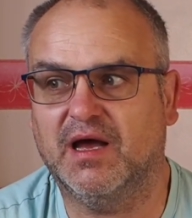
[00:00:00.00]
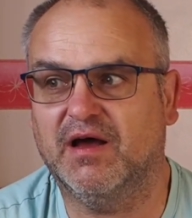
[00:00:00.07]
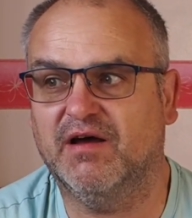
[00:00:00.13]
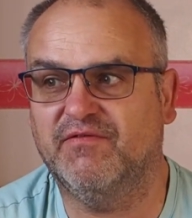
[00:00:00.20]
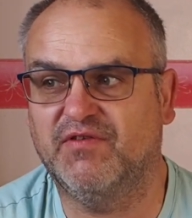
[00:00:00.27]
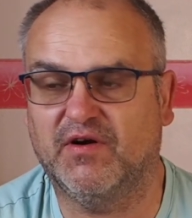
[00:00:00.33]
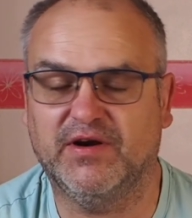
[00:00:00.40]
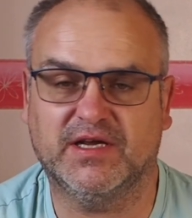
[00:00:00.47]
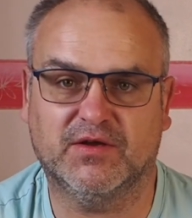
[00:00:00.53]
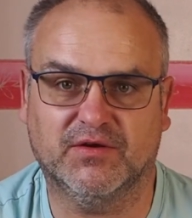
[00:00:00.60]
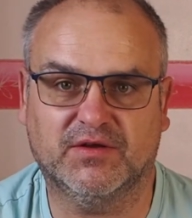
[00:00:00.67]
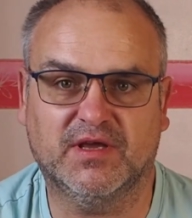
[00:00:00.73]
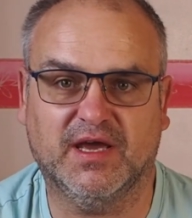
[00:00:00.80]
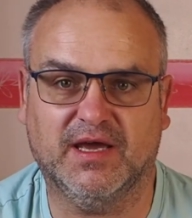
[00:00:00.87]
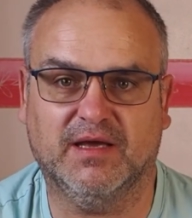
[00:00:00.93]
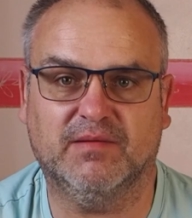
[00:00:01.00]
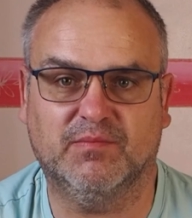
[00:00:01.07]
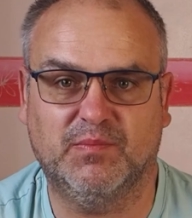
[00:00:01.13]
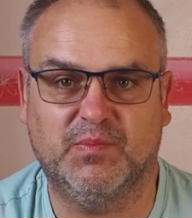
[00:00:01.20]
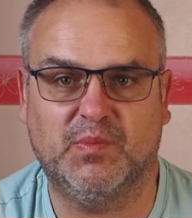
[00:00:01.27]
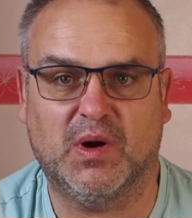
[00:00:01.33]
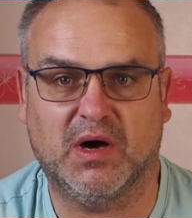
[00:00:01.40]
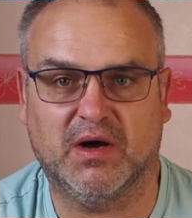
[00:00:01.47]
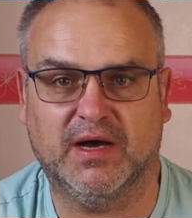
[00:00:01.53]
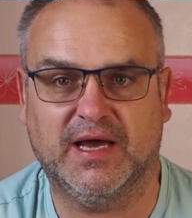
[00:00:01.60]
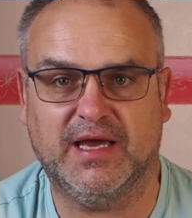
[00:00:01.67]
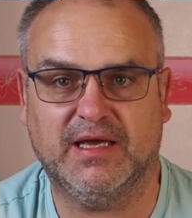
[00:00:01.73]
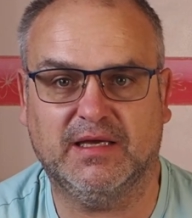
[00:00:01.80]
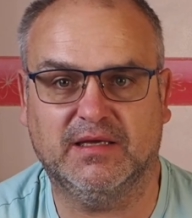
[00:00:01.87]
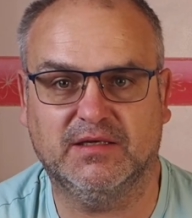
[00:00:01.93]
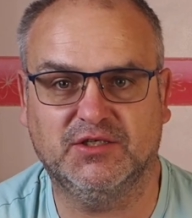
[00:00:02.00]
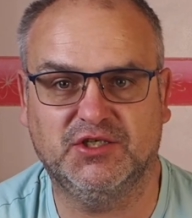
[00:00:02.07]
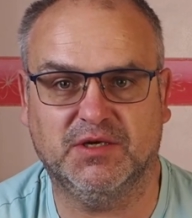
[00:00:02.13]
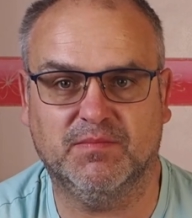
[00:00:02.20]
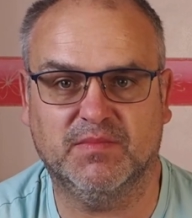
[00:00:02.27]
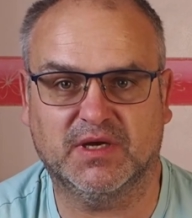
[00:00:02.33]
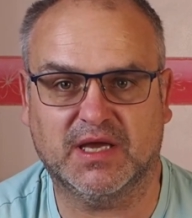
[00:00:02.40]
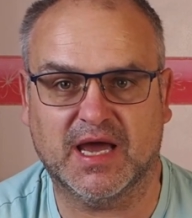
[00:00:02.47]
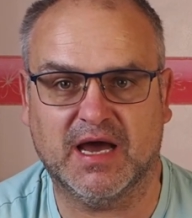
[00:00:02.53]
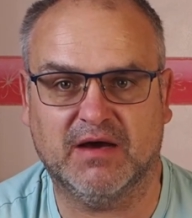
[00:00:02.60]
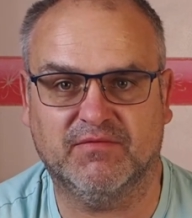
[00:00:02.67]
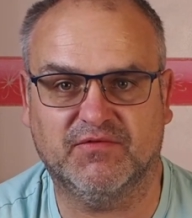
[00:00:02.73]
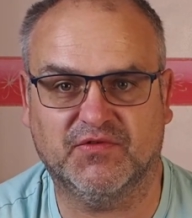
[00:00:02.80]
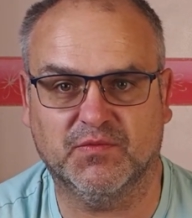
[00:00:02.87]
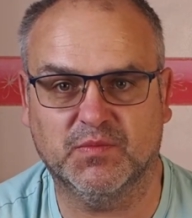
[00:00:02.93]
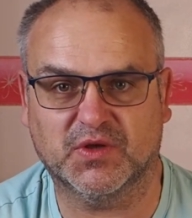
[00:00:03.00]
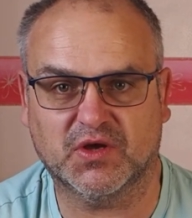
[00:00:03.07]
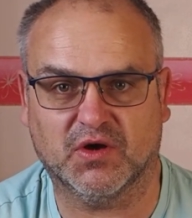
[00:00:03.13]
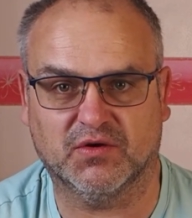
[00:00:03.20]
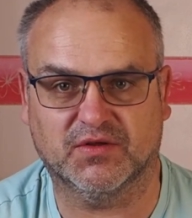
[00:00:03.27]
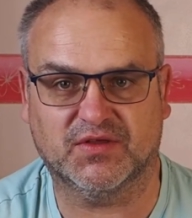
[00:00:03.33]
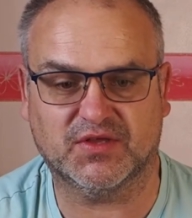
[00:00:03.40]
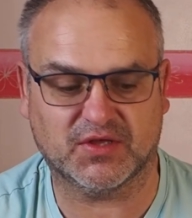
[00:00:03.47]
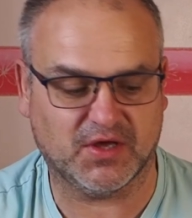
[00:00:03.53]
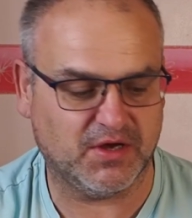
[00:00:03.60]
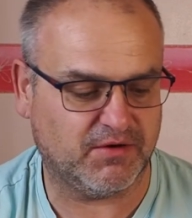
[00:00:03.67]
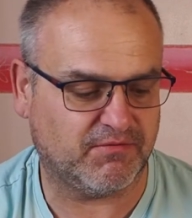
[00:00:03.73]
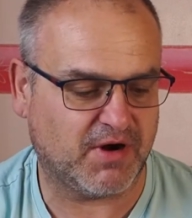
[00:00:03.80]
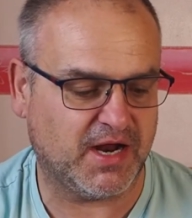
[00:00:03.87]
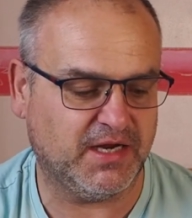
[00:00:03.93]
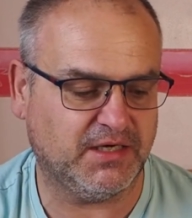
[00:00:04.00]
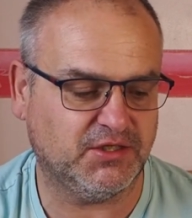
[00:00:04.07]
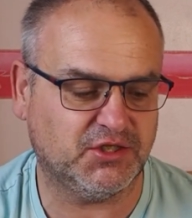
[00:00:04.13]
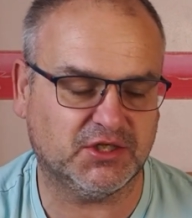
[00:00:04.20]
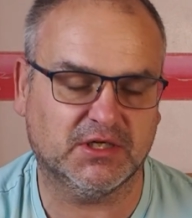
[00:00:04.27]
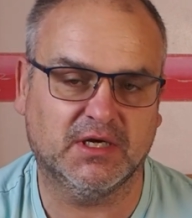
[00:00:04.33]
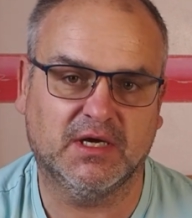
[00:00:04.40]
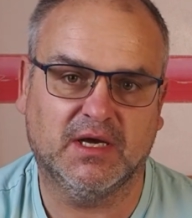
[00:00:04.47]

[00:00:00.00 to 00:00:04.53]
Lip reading: very good kit by Jim McGowan from the Connoisseur range,